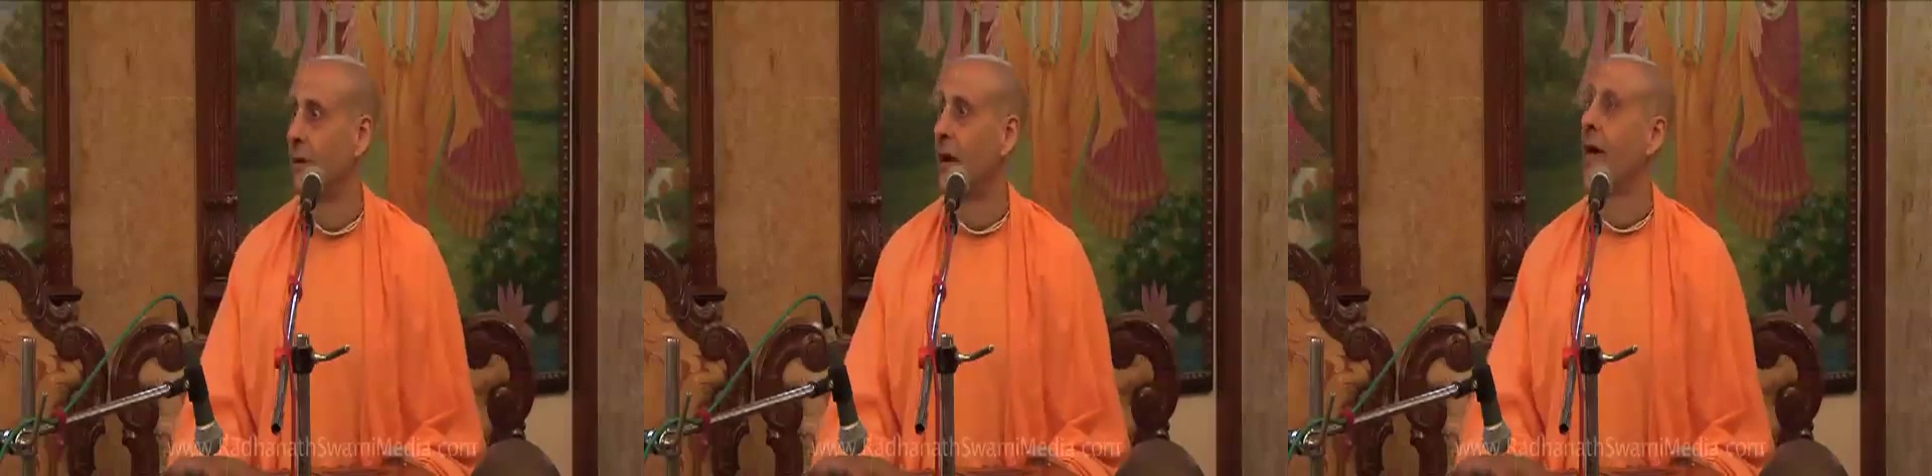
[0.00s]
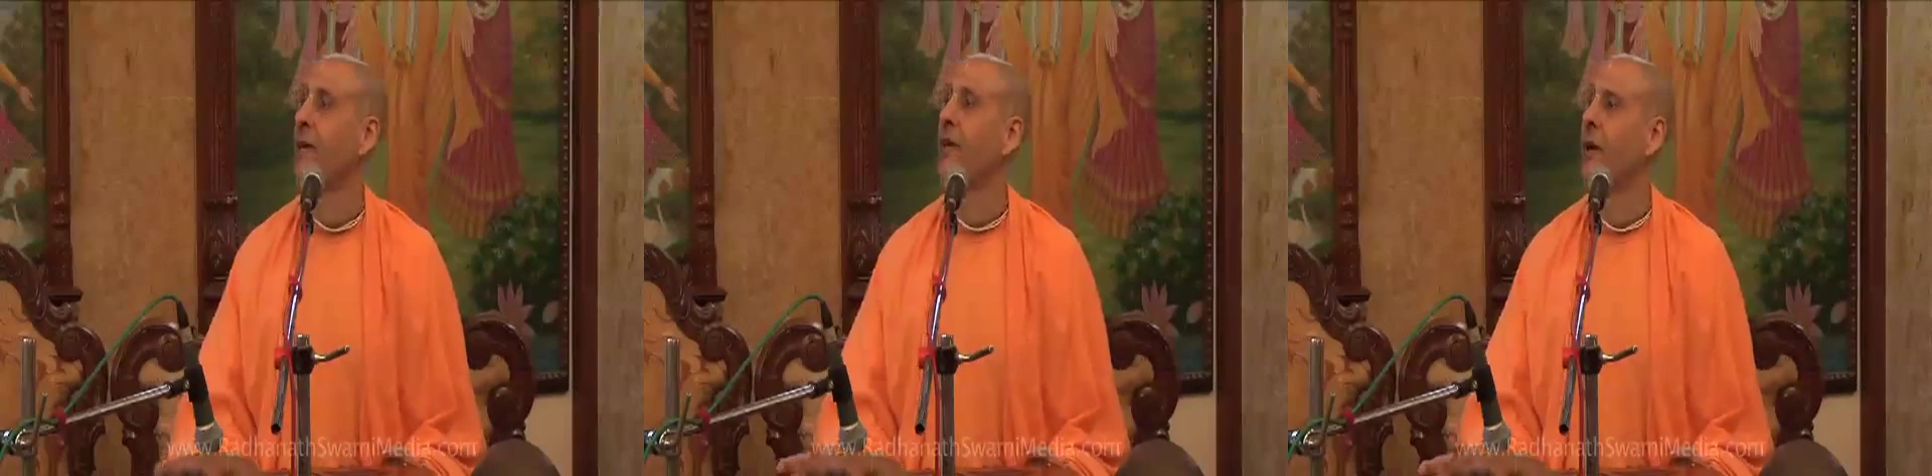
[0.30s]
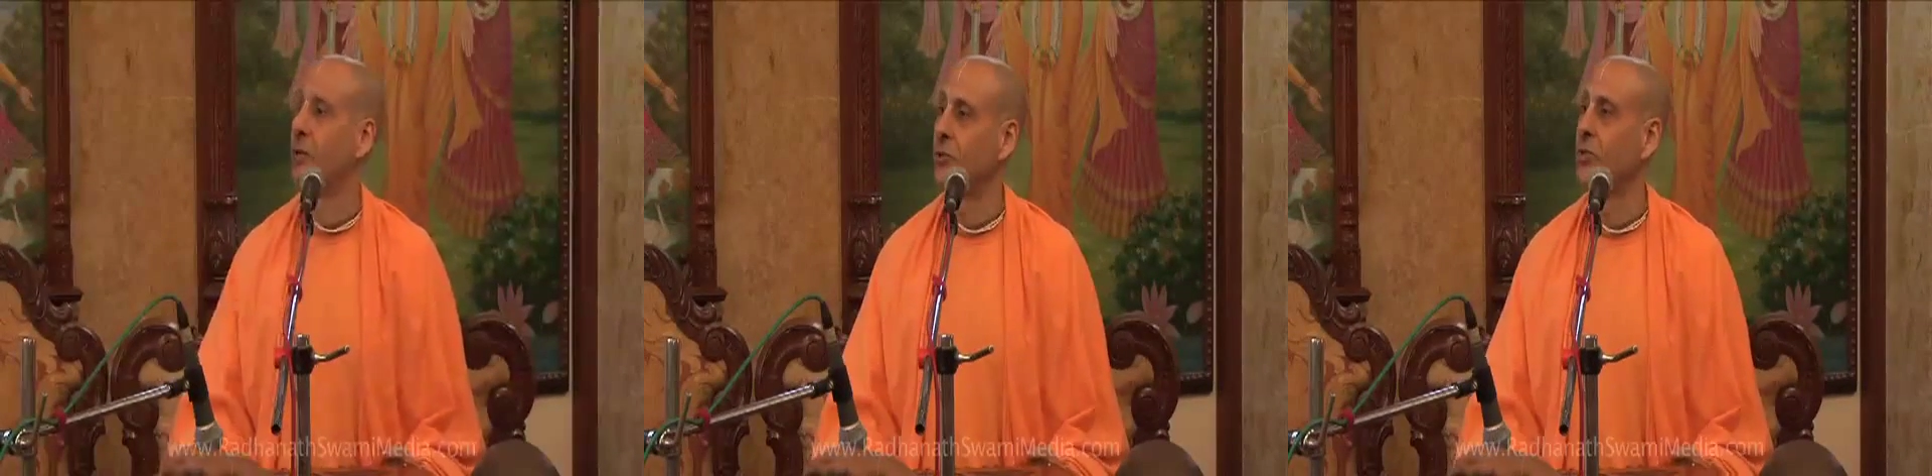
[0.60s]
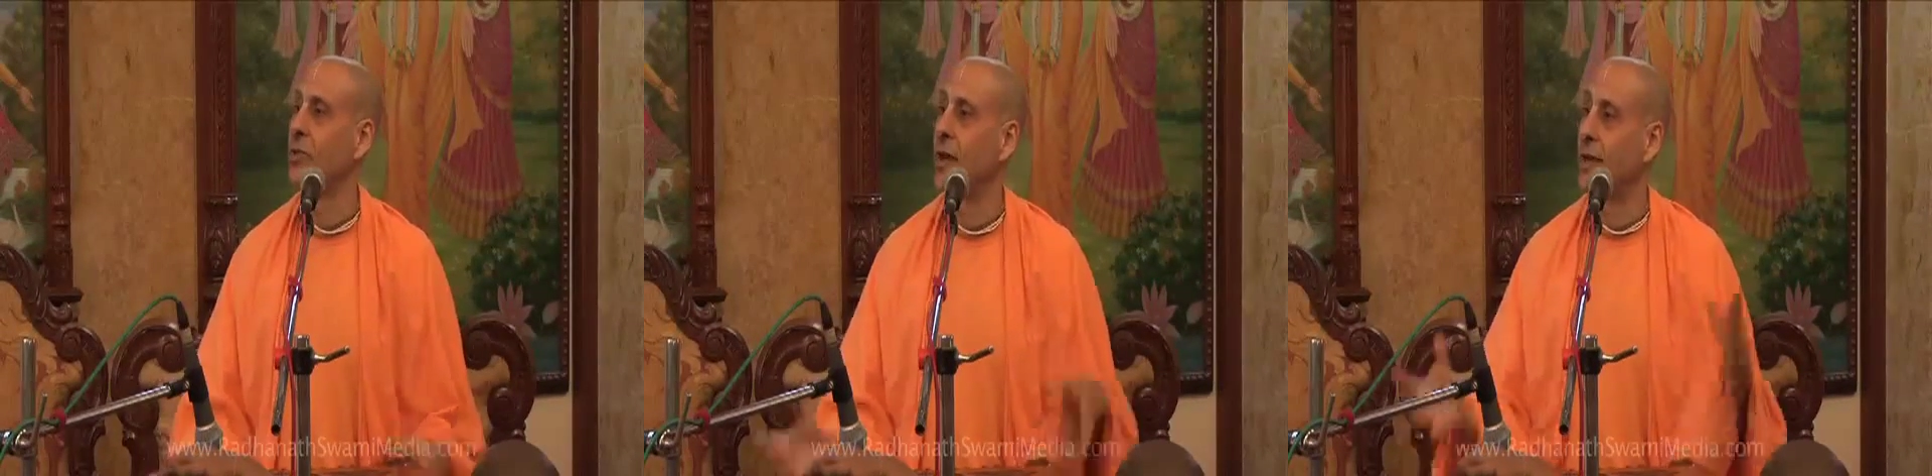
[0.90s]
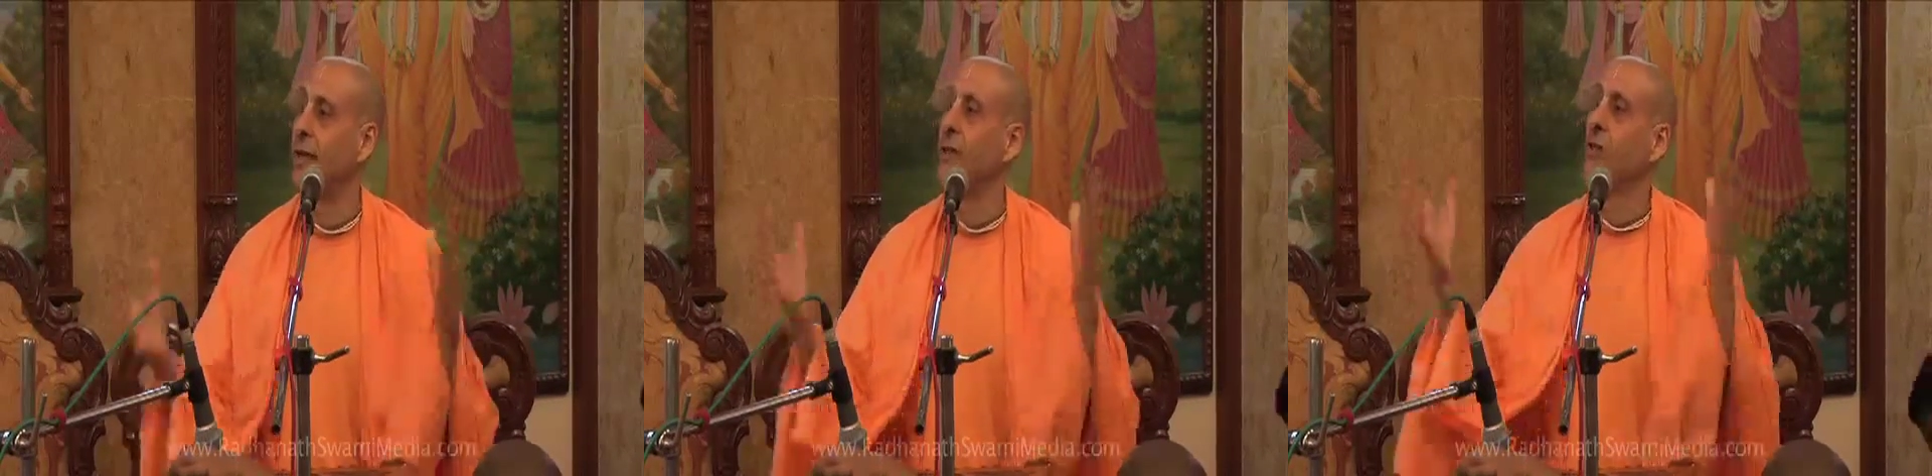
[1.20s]
I can understand
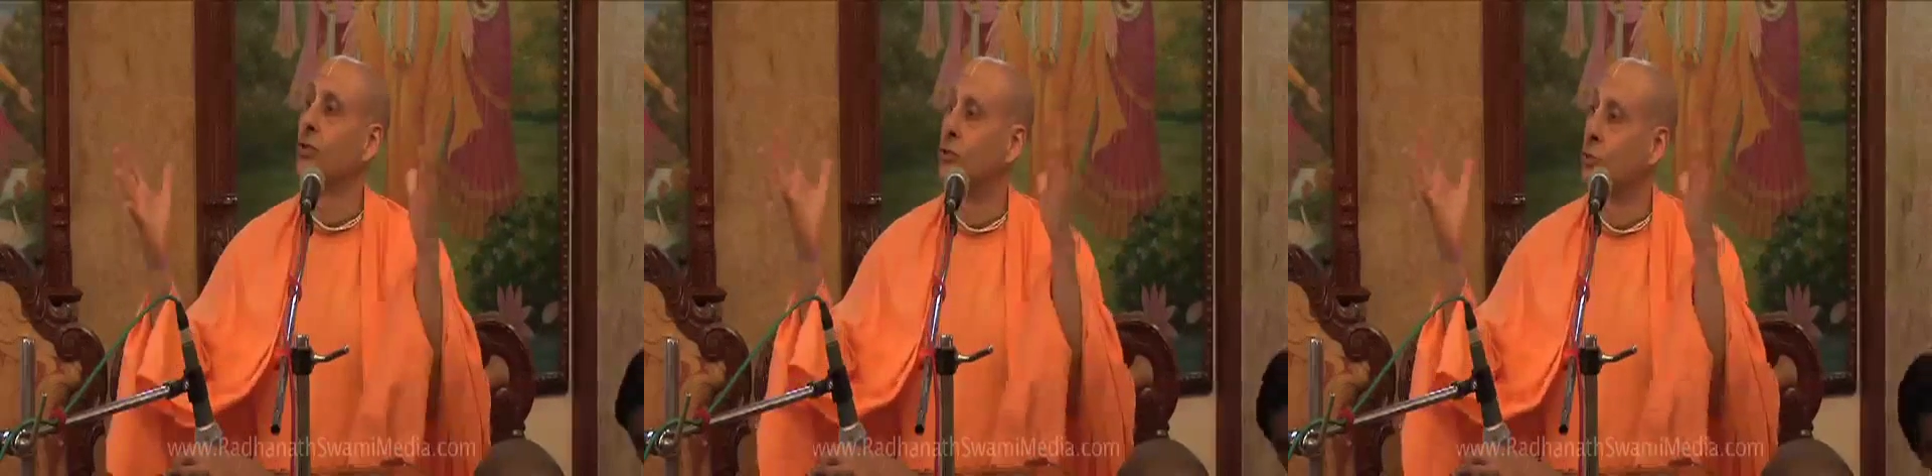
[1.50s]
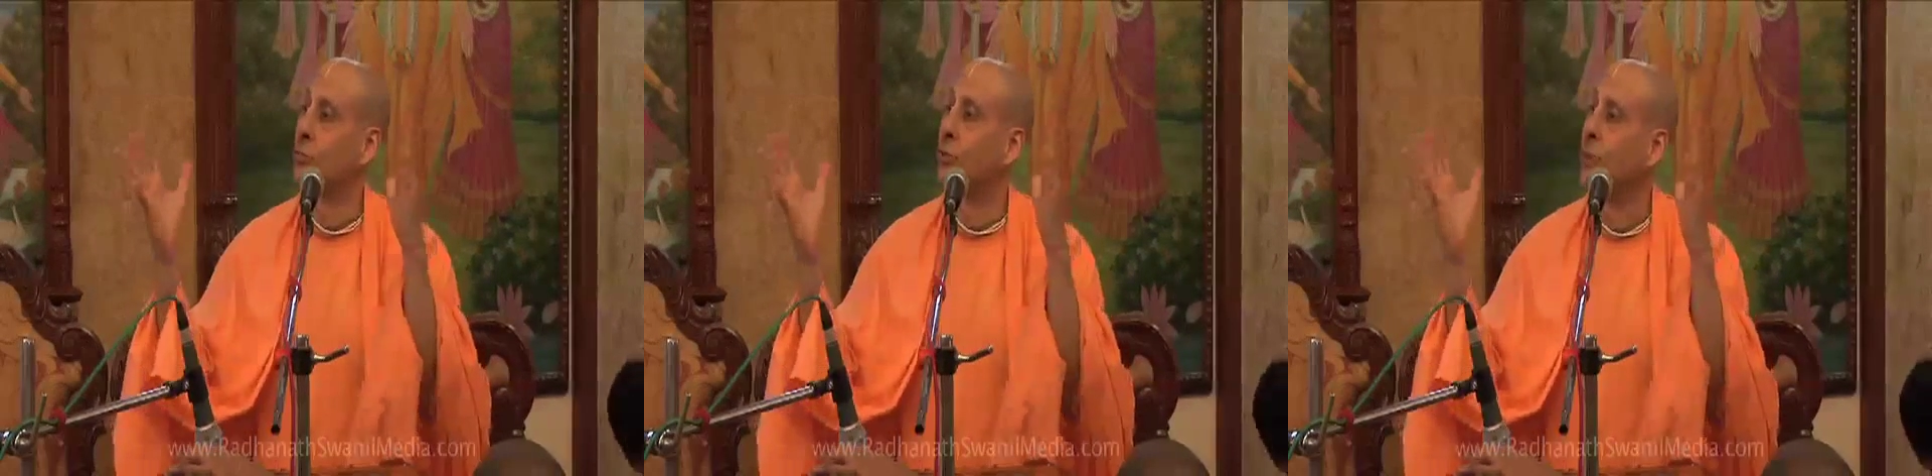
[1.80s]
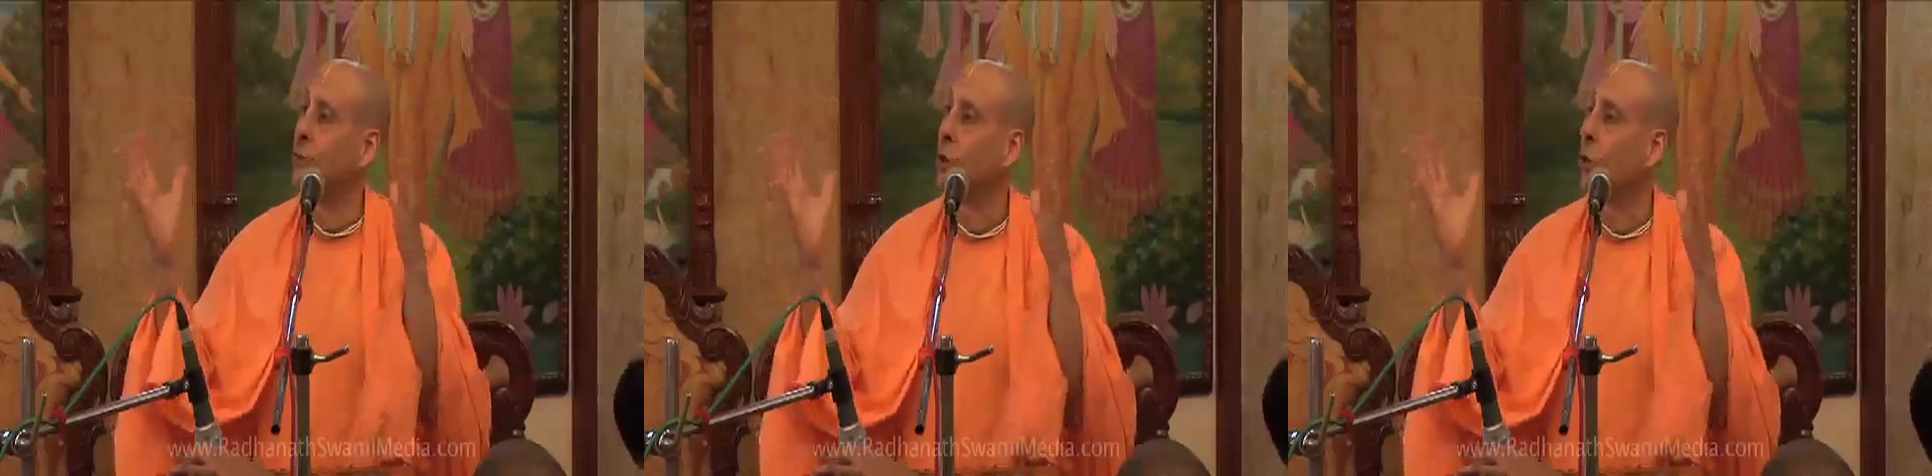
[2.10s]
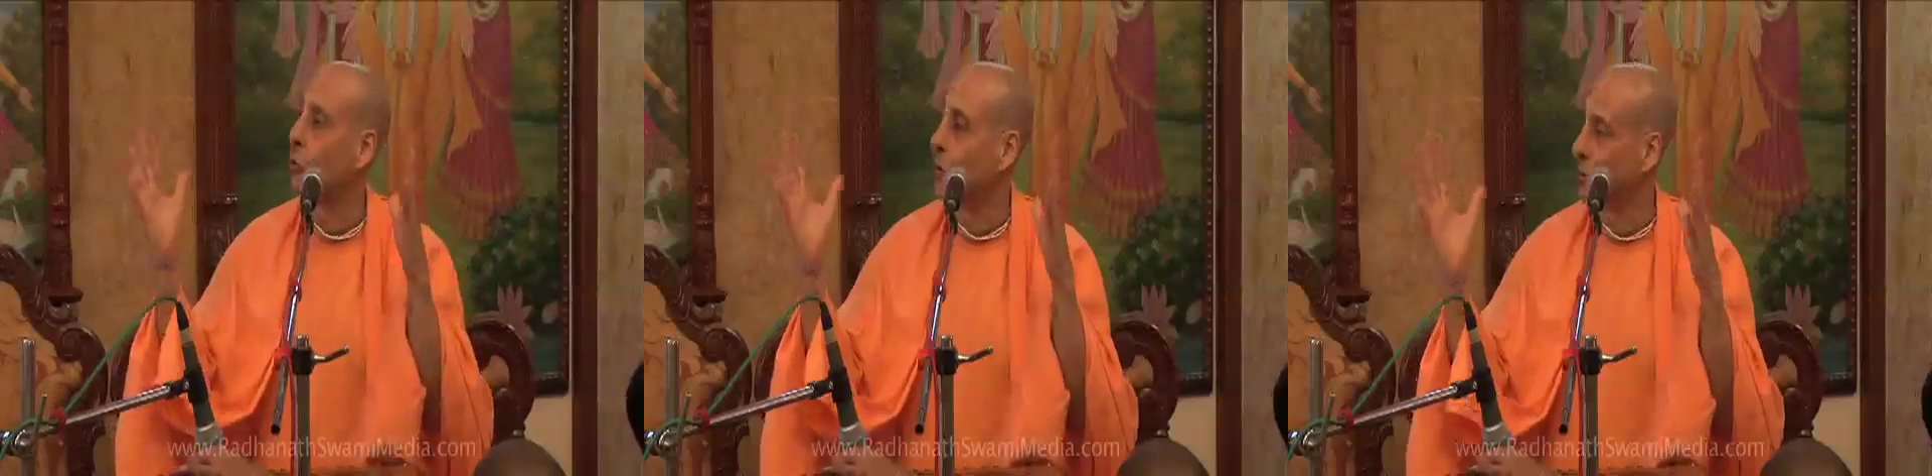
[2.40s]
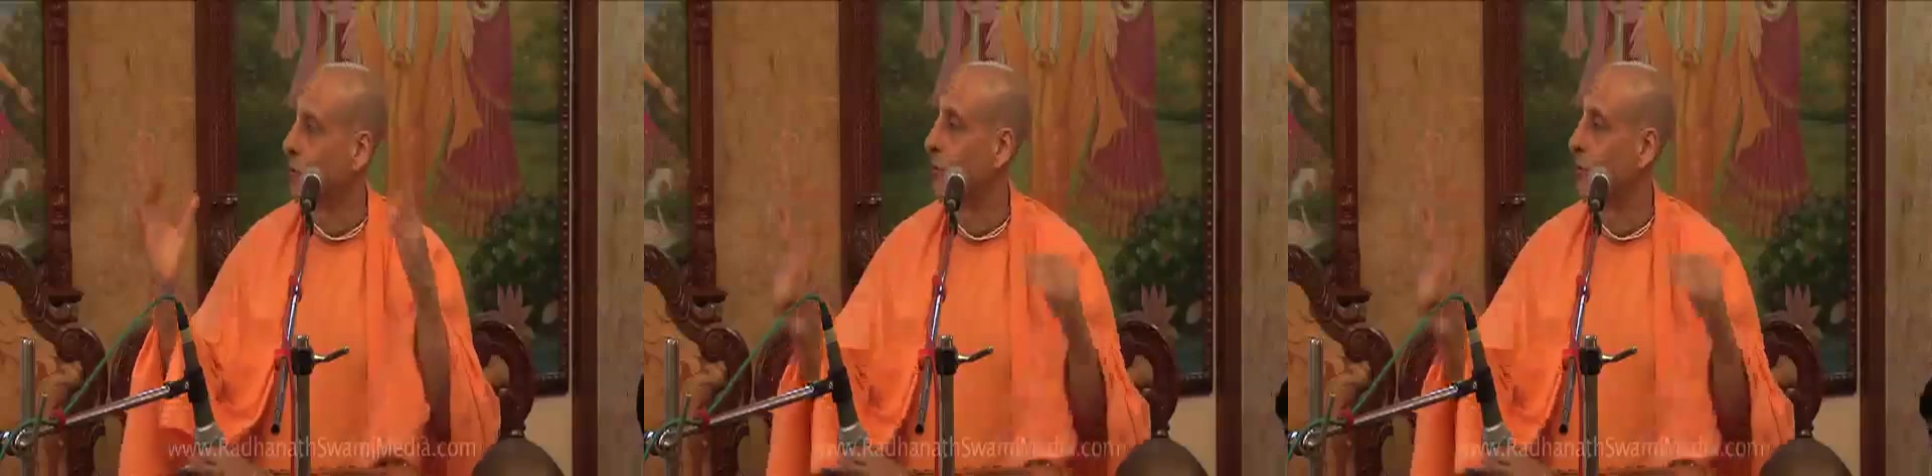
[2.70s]
he is the Supreme Lord.